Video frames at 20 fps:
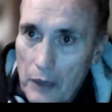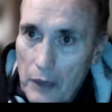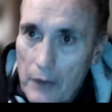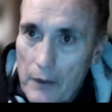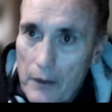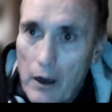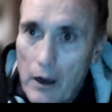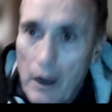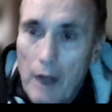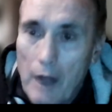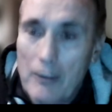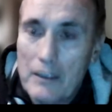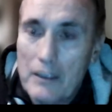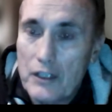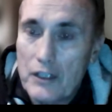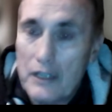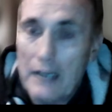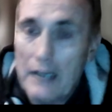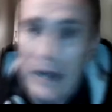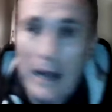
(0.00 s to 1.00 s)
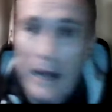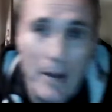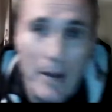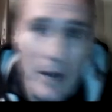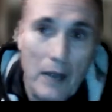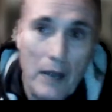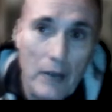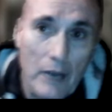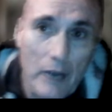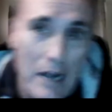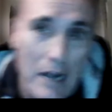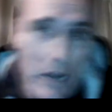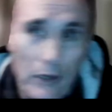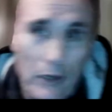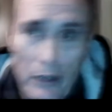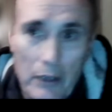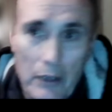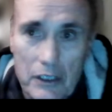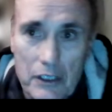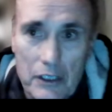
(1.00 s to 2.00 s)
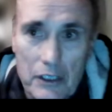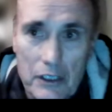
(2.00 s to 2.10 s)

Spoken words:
And they're obvious. And I'm never going to